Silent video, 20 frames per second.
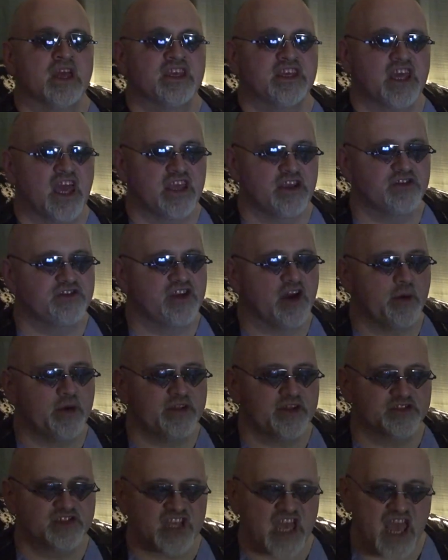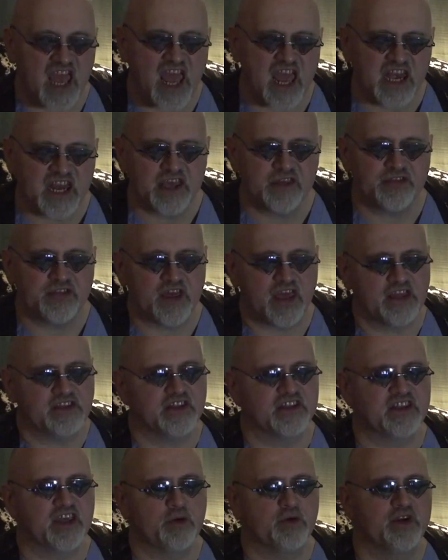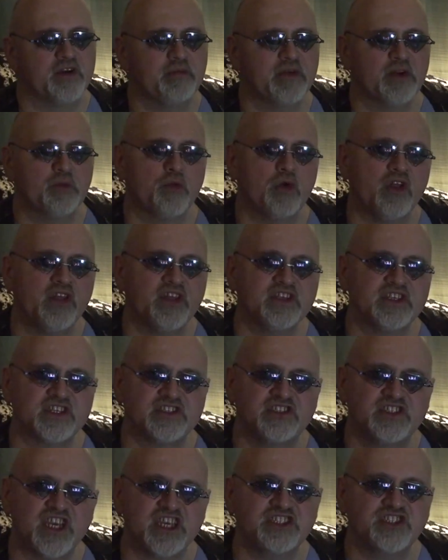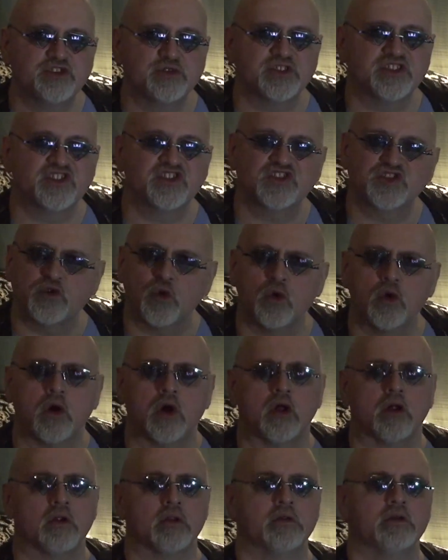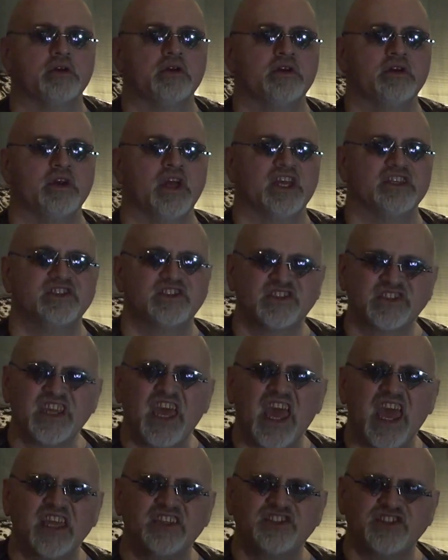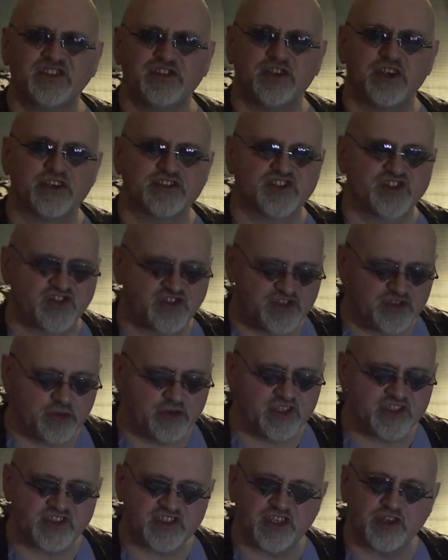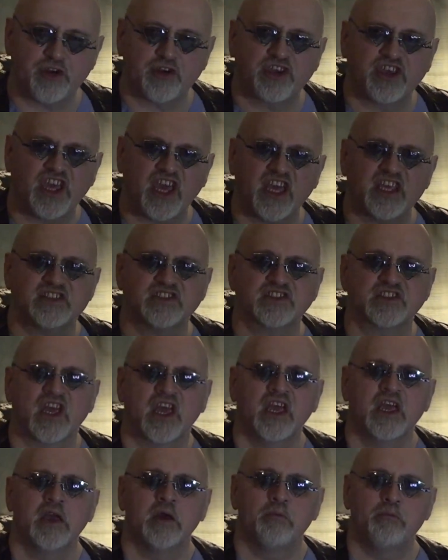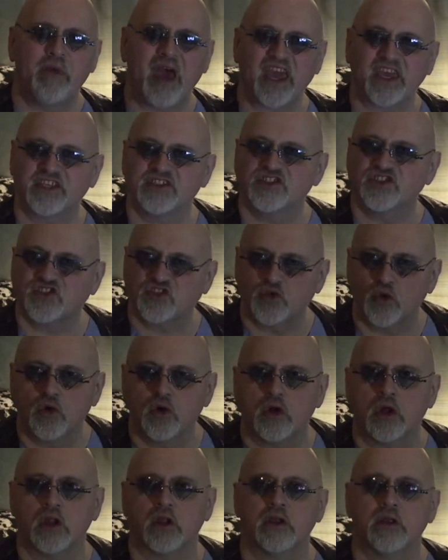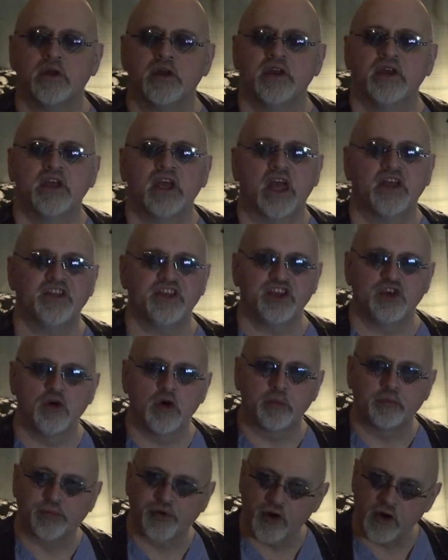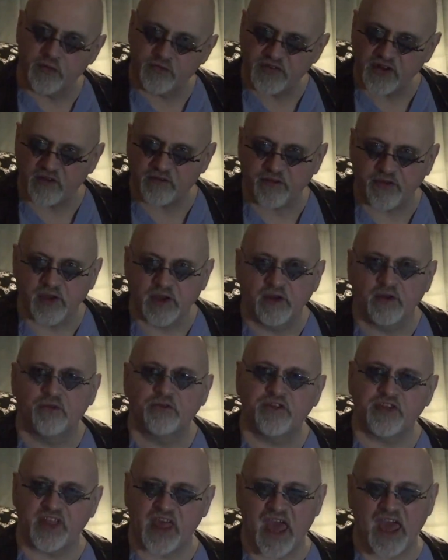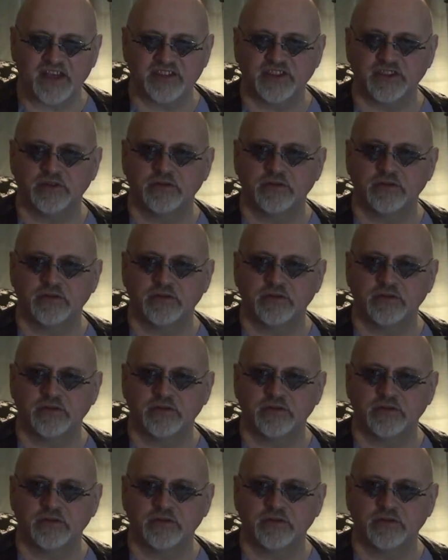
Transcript: Can you tell me there's anything that they would have been willing to teach you in school and say to your students and your kids back in school and that you approved of for that